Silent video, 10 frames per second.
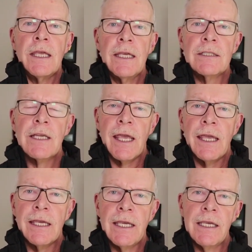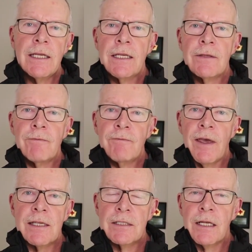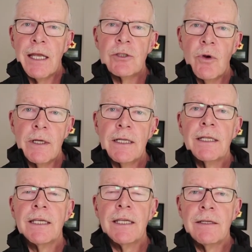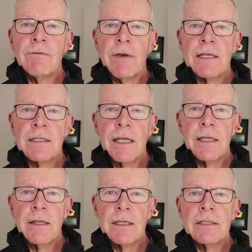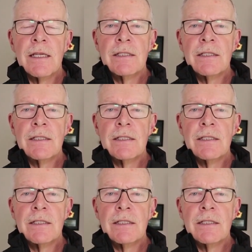Is a heated vest, an electronically heated vest like this,